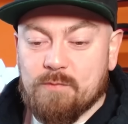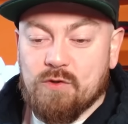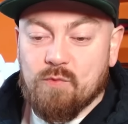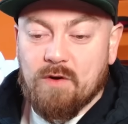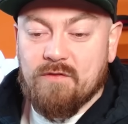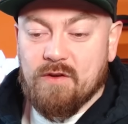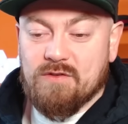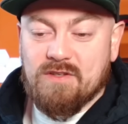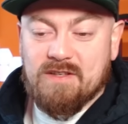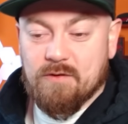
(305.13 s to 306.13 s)

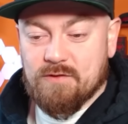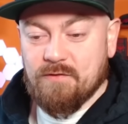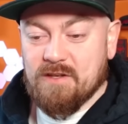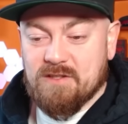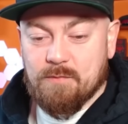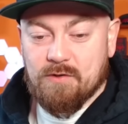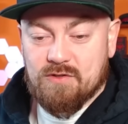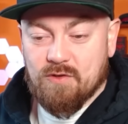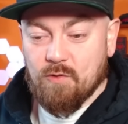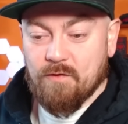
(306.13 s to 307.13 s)
1,000 girls faced
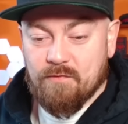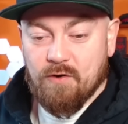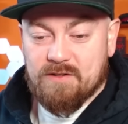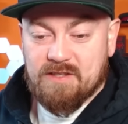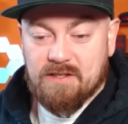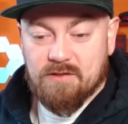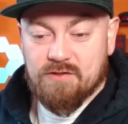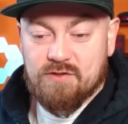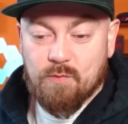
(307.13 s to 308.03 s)
abuse over 40 years,